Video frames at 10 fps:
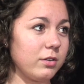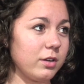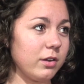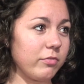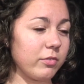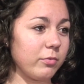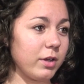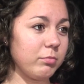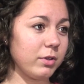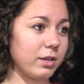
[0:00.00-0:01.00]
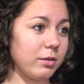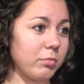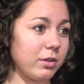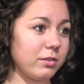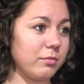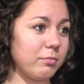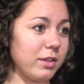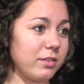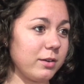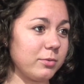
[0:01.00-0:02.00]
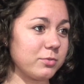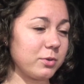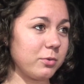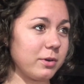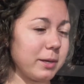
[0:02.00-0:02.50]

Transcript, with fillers: if the red blinking button meant that it was recording.